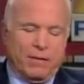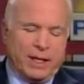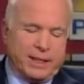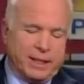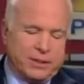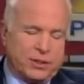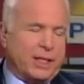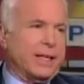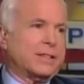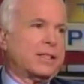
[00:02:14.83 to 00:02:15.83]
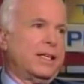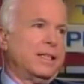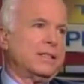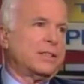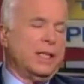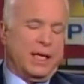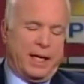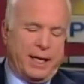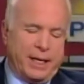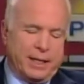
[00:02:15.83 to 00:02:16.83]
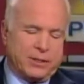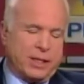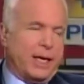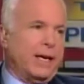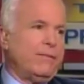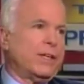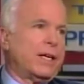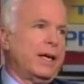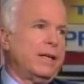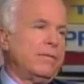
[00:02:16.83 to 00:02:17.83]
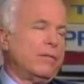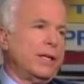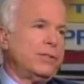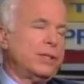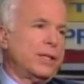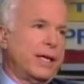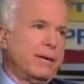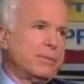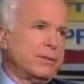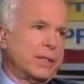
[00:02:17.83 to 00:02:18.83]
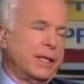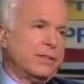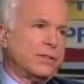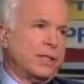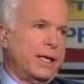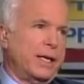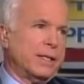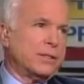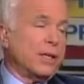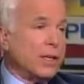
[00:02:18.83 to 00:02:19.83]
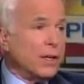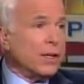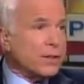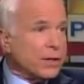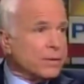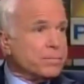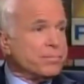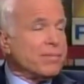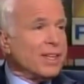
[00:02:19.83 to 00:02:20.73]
against tax cuts, has advocated raising capital gains tax. Another